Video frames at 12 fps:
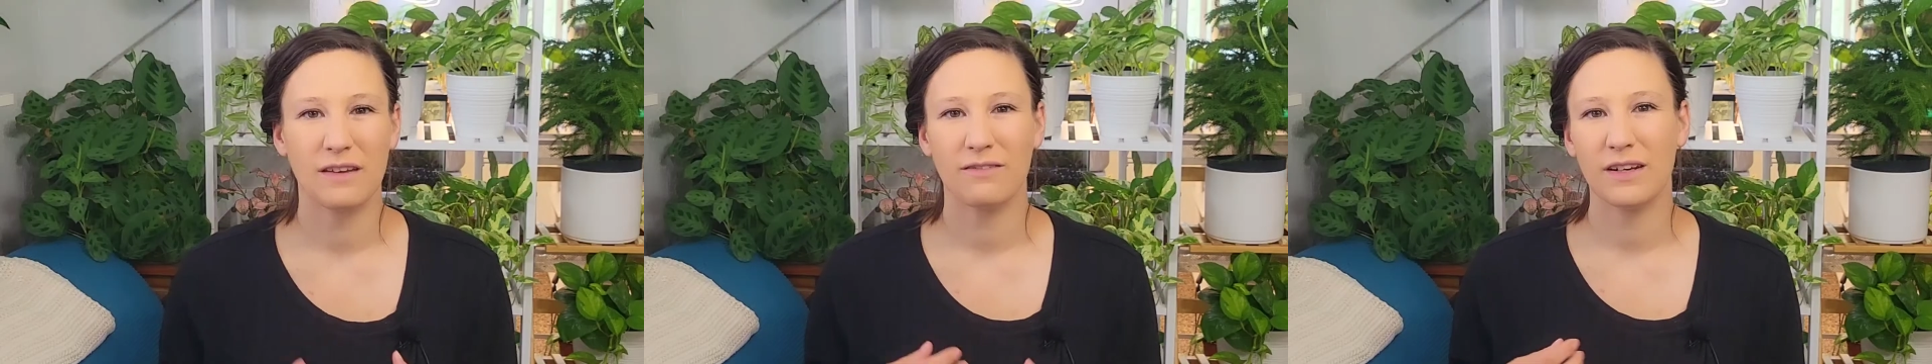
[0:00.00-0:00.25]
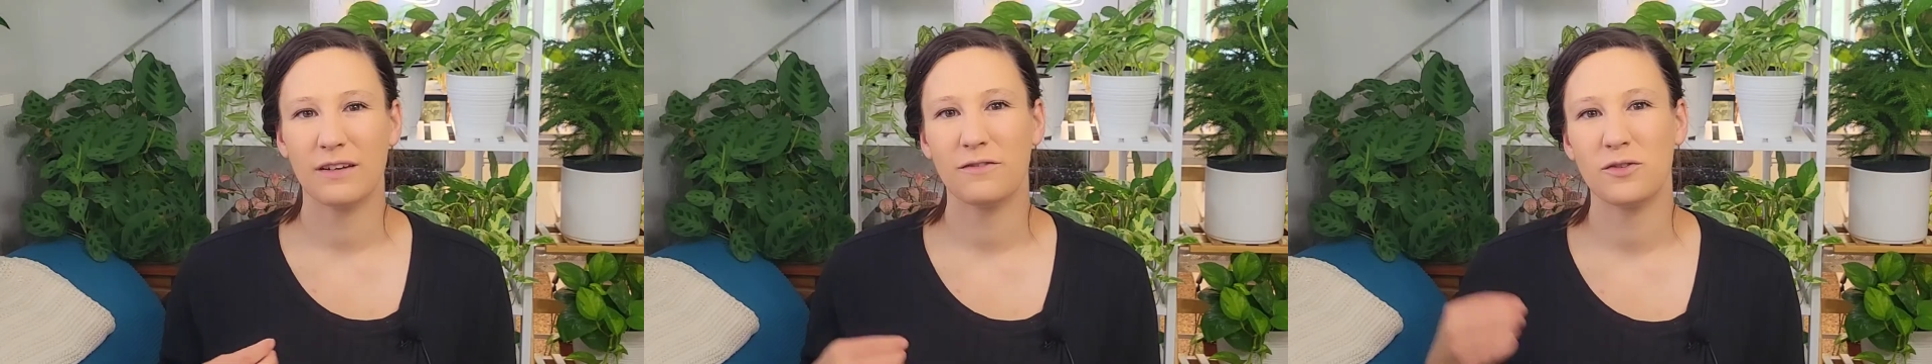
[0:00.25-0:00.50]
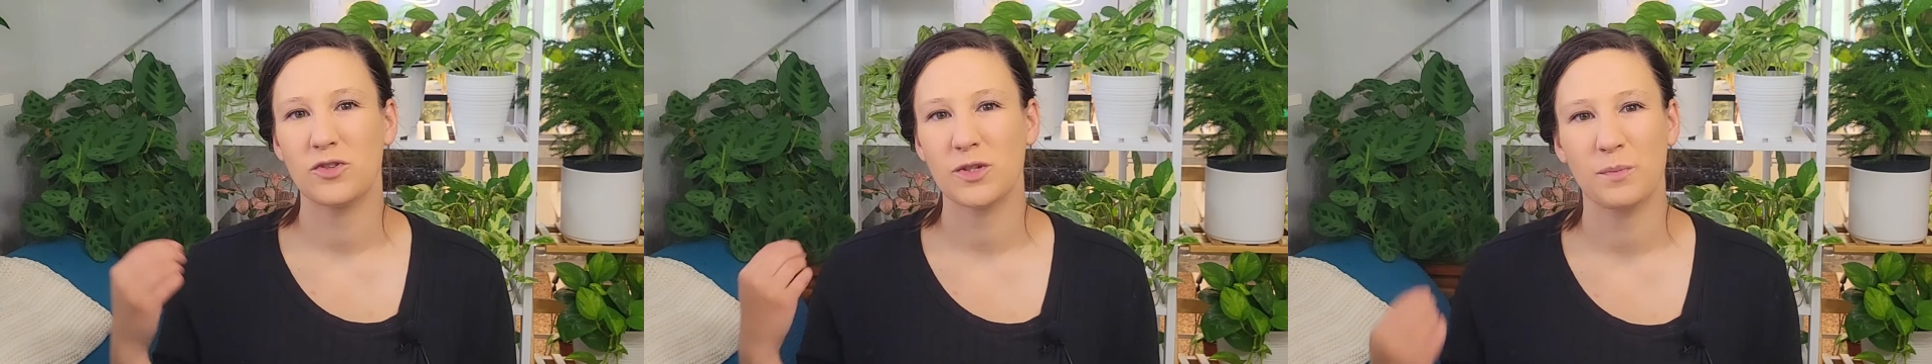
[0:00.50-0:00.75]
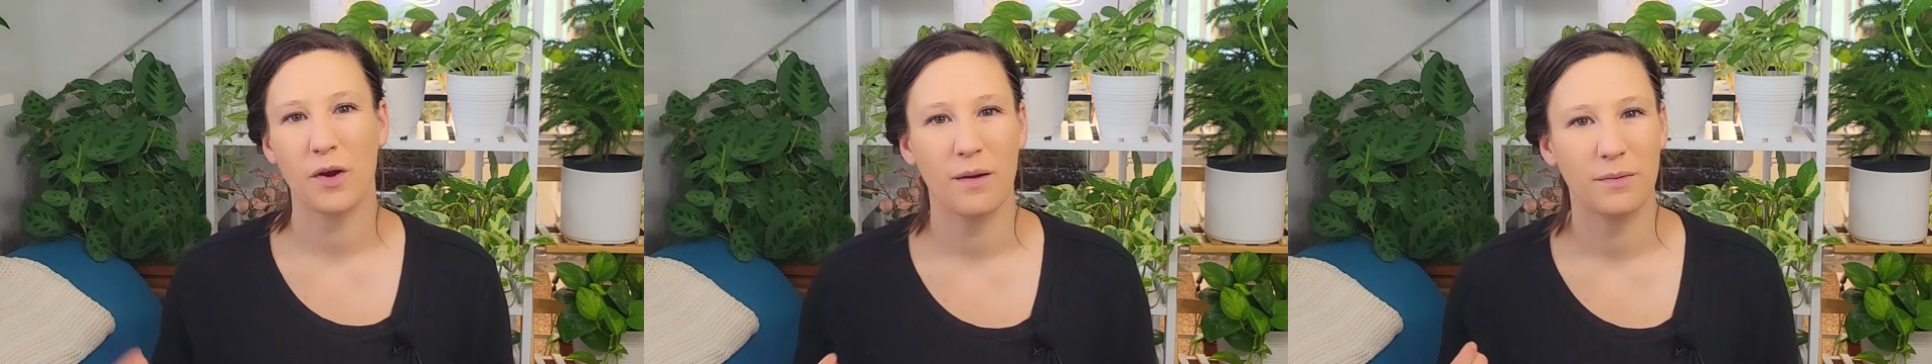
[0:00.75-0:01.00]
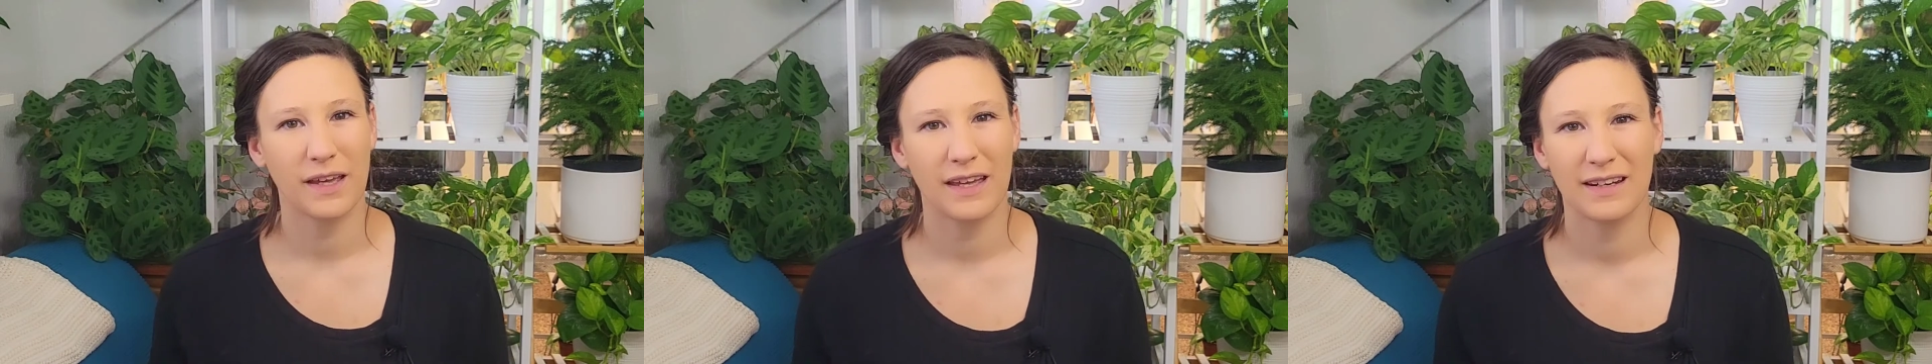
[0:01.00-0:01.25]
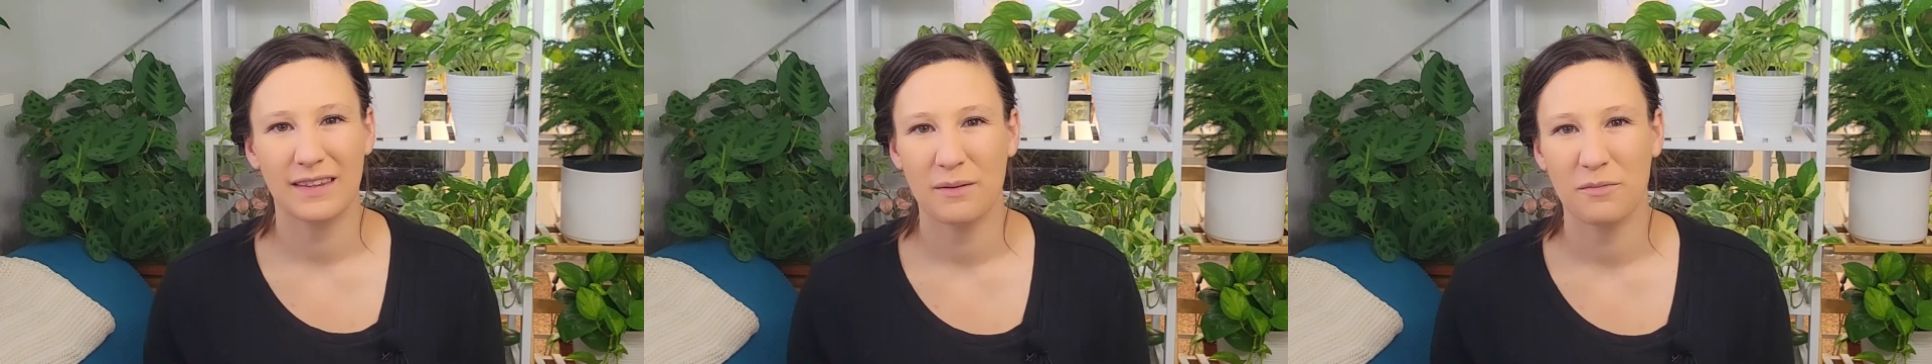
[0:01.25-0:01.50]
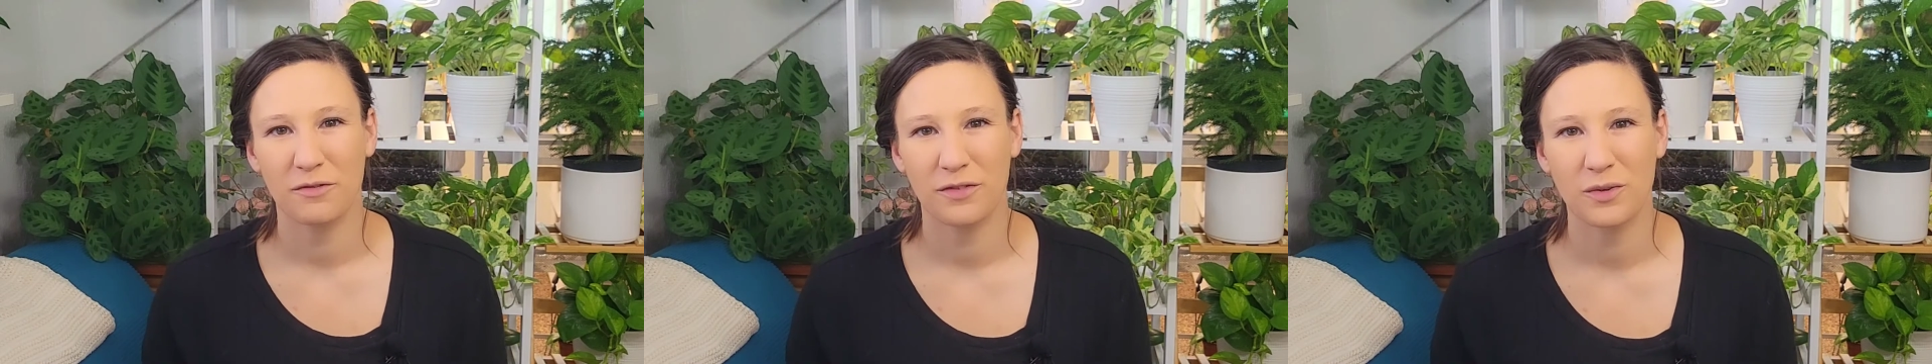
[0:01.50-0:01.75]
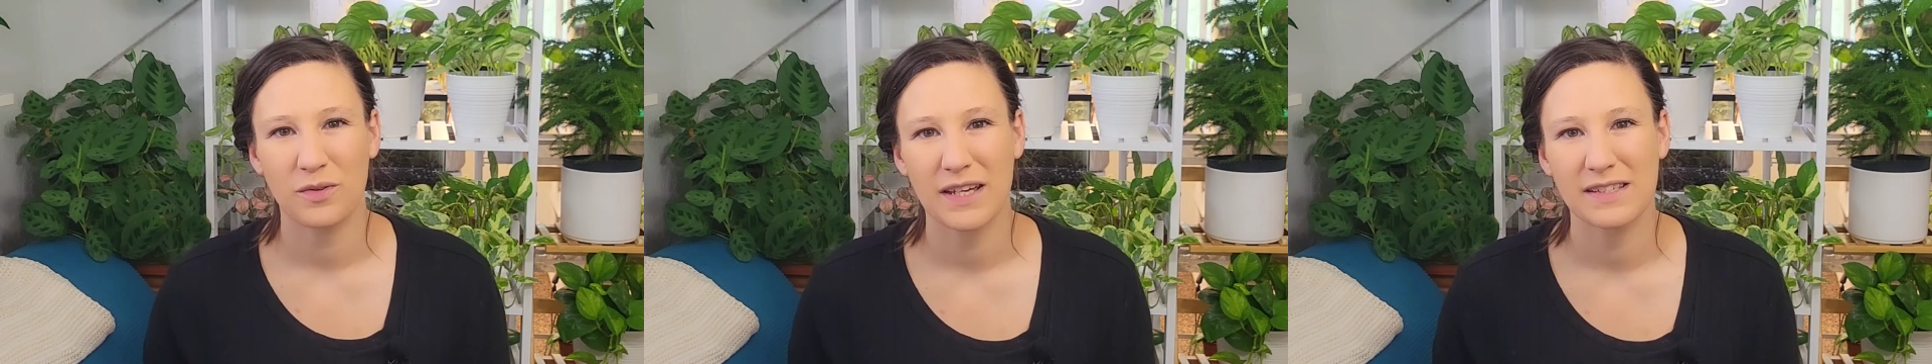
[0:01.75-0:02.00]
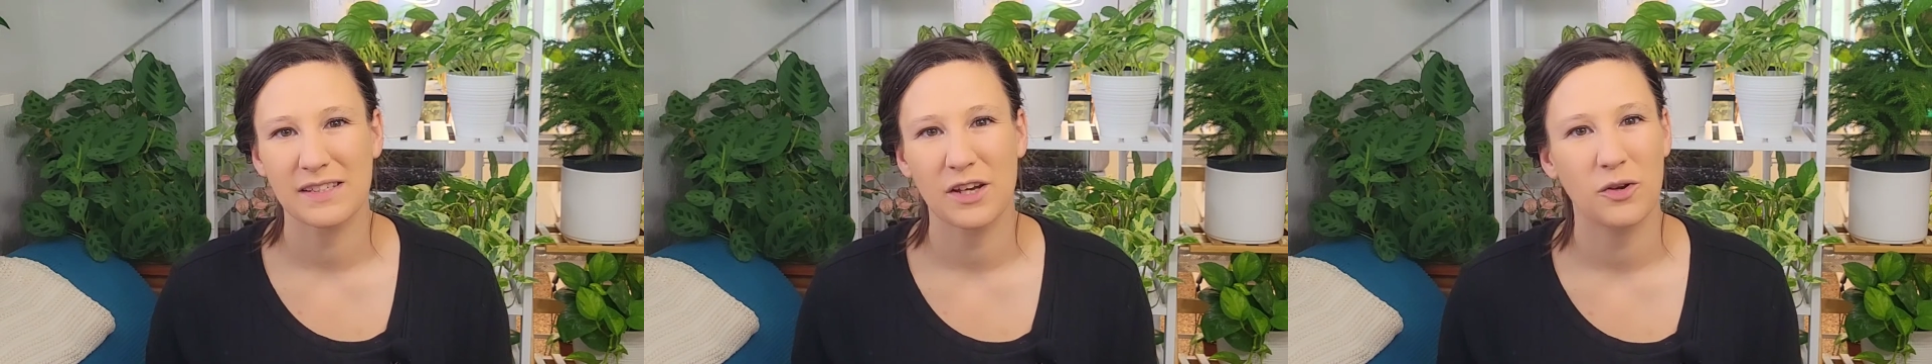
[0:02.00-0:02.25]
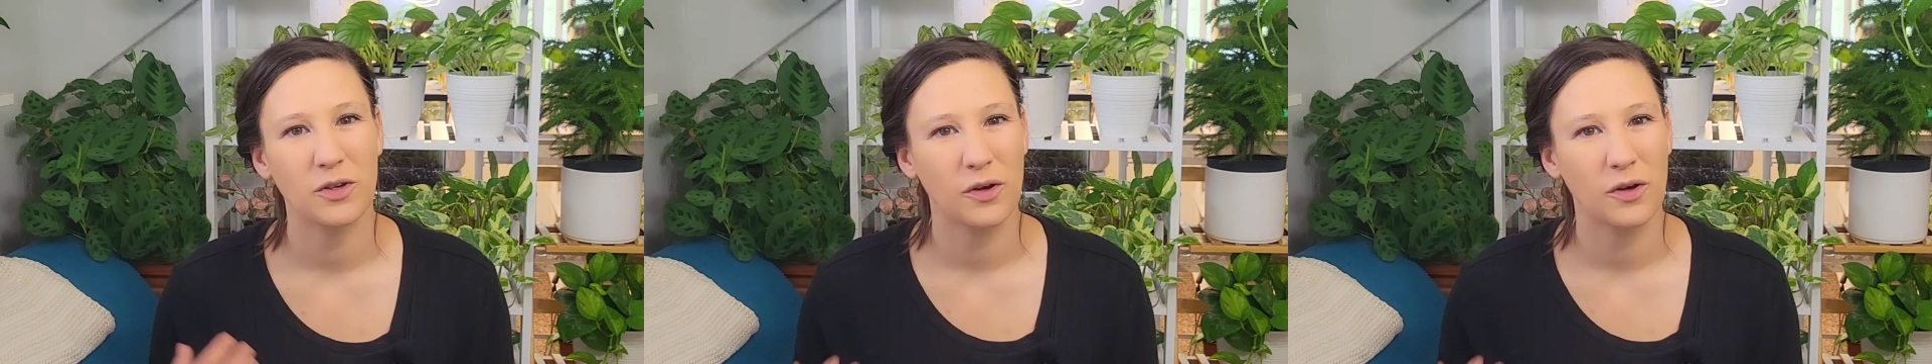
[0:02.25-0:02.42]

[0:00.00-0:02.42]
even if you just propagated them a few days ago,